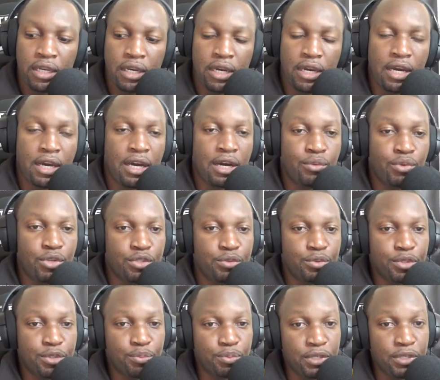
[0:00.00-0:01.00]
Uh, we're
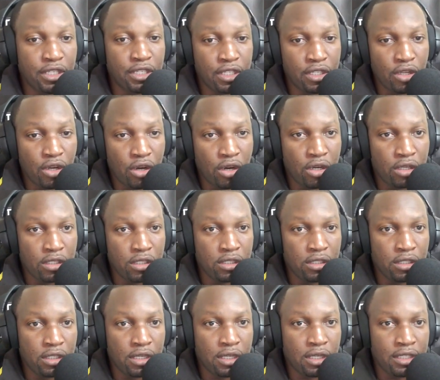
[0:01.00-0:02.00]
speaking on
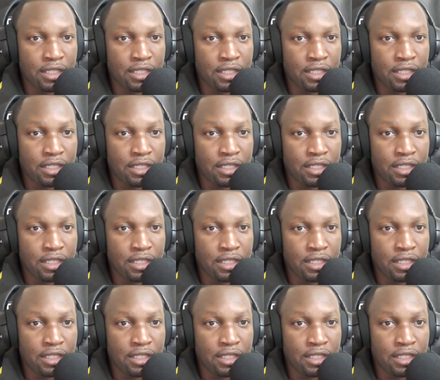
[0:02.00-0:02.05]
uh,